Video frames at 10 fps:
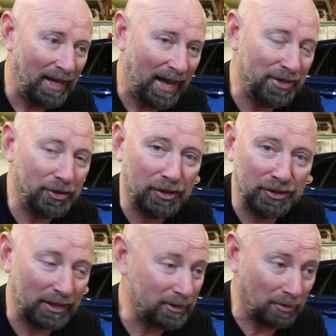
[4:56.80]
and you
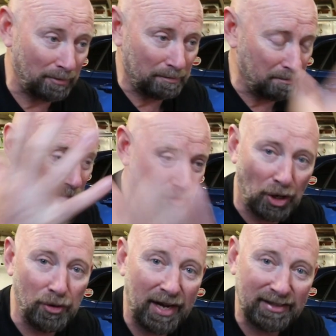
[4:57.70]
can just
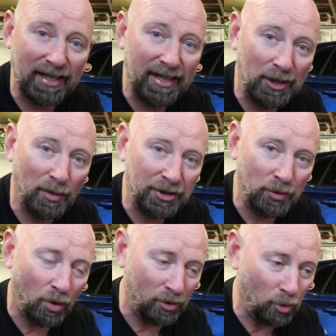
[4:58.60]
donate to anyone
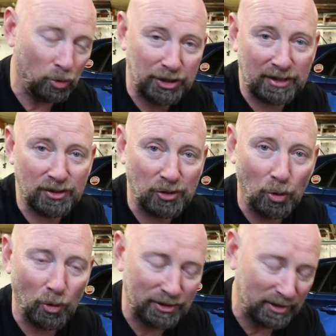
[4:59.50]
you want or just the
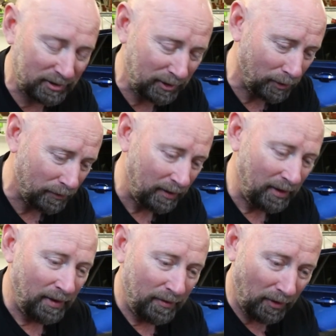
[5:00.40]
cause
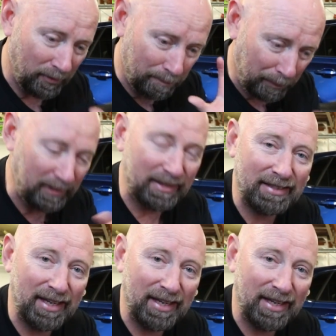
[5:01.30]
itself. So please